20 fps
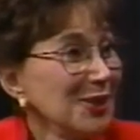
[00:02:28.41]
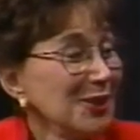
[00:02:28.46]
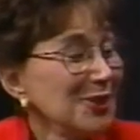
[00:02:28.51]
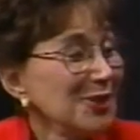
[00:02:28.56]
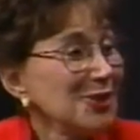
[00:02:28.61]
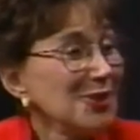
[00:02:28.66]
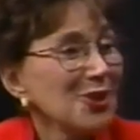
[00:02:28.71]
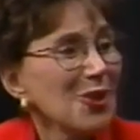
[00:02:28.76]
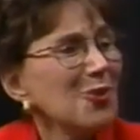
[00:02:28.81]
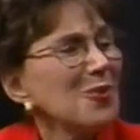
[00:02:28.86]

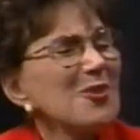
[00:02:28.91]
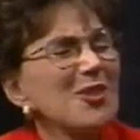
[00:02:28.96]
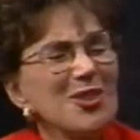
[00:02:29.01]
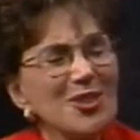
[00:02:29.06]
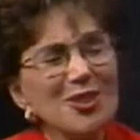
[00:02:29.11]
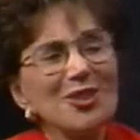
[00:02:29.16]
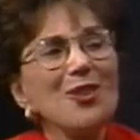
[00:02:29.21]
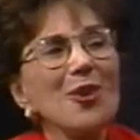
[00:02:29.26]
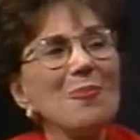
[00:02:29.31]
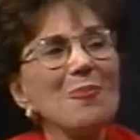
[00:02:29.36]
So there's
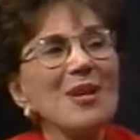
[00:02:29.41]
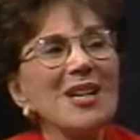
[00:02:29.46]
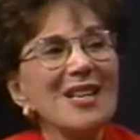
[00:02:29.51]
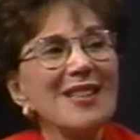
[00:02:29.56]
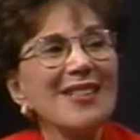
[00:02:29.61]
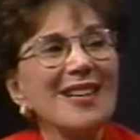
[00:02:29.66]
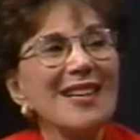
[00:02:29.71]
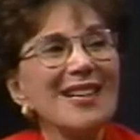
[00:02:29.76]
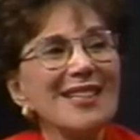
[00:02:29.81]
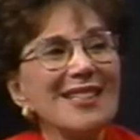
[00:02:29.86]
so many
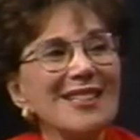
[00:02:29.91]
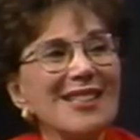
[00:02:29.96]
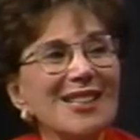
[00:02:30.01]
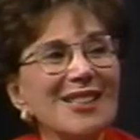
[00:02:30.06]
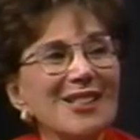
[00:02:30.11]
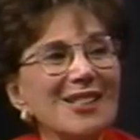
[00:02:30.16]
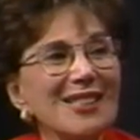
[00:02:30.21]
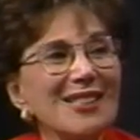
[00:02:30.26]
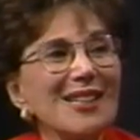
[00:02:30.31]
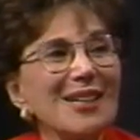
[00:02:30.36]
things.
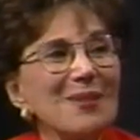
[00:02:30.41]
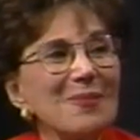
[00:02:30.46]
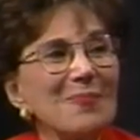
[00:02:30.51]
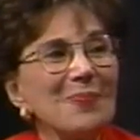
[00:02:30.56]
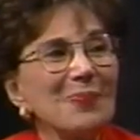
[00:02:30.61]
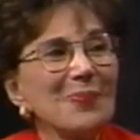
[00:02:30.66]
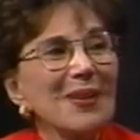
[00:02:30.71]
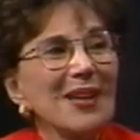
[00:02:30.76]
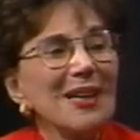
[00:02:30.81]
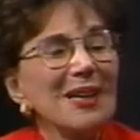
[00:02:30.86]

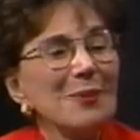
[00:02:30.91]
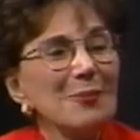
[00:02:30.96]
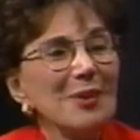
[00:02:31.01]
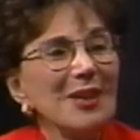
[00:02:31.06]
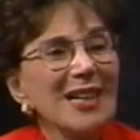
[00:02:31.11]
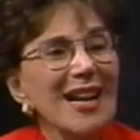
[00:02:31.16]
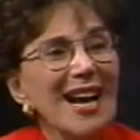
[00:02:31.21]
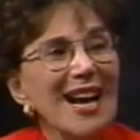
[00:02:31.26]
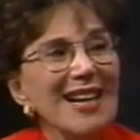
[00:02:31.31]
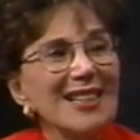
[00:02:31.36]
But
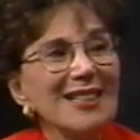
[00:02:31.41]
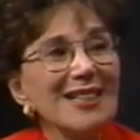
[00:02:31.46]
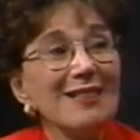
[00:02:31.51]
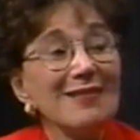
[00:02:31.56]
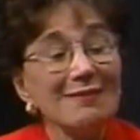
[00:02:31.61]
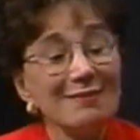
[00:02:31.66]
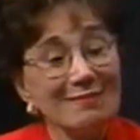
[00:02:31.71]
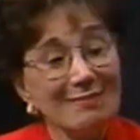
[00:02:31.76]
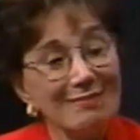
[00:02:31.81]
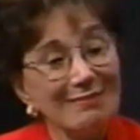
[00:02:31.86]
it
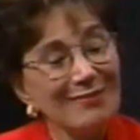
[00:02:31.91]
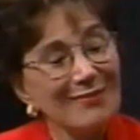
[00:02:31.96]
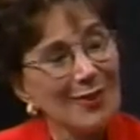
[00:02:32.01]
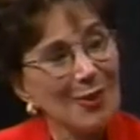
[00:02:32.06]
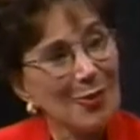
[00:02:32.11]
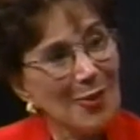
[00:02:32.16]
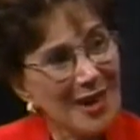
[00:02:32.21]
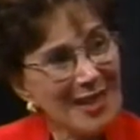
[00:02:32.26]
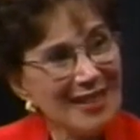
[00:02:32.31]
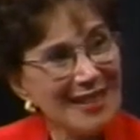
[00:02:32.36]
hasn't
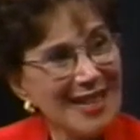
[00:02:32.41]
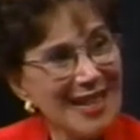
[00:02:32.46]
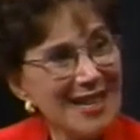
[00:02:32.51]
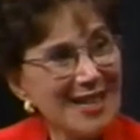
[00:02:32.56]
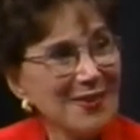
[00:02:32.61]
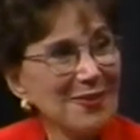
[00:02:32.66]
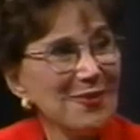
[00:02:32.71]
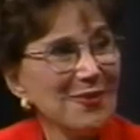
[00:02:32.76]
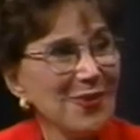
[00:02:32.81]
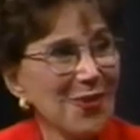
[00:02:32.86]
quite
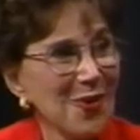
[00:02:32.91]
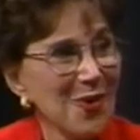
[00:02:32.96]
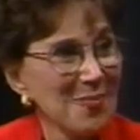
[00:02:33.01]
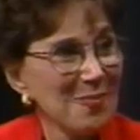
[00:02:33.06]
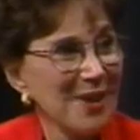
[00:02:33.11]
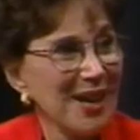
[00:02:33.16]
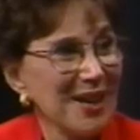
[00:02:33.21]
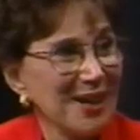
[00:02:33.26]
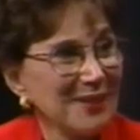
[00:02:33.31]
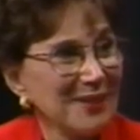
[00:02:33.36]
taken form yet.